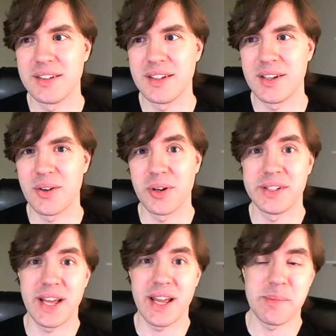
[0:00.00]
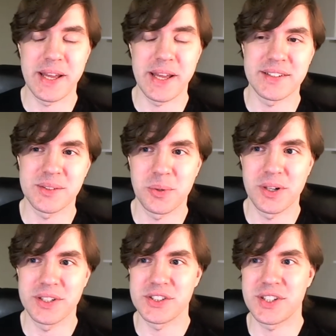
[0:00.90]
you know, or a database where
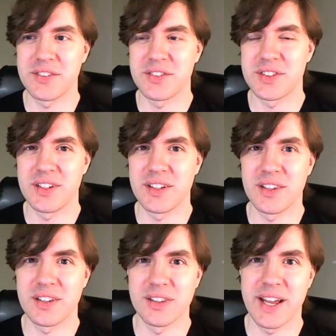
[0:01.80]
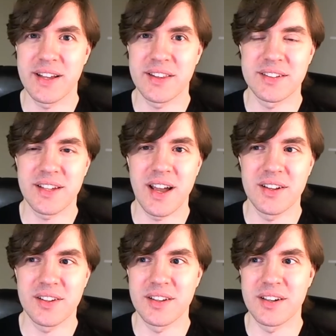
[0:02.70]
it just gives the, the link, the
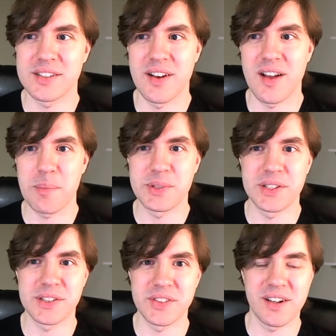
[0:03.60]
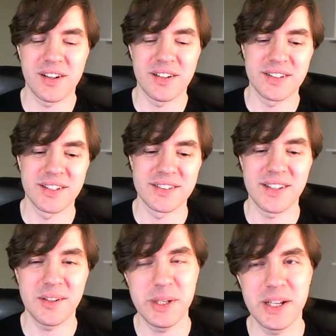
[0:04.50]
title, and a synopsis of the contents.
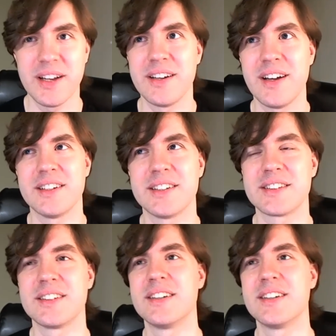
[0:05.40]
That would be kind of nice.